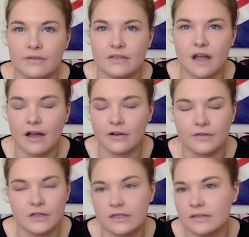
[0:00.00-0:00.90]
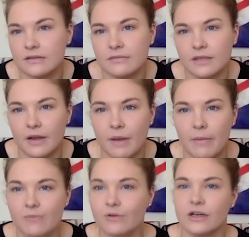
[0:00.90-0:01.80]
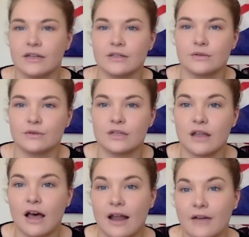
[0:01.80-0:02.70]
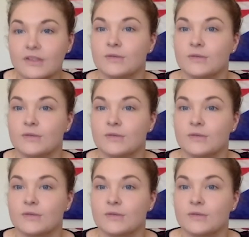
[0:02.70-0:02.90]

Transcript: started off just, my mum wanted us all to learn how to